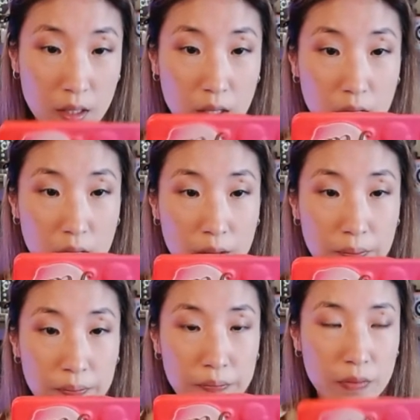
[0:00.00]

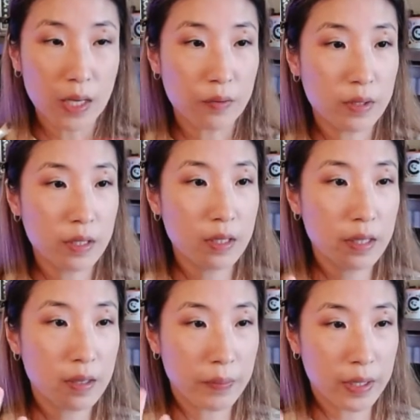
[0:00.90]
um, I would need
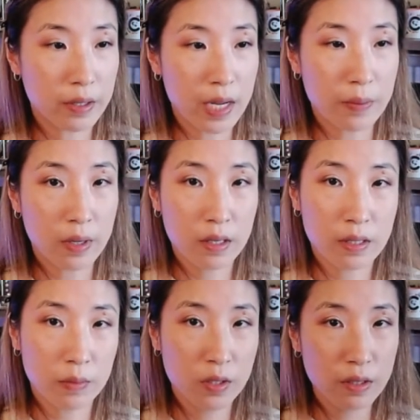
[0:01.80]
like a better camera because
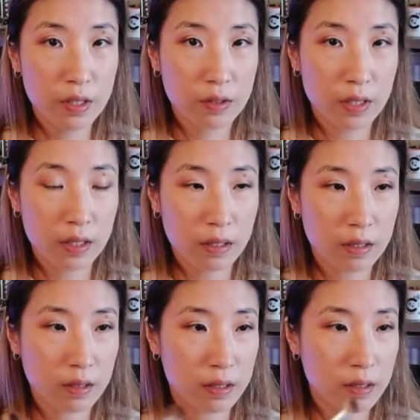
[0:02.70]
I'm currently using
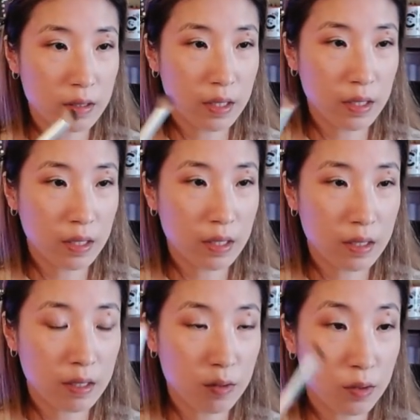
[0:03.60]
this
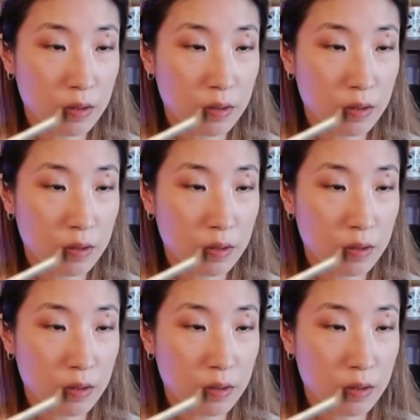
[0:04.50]
dinky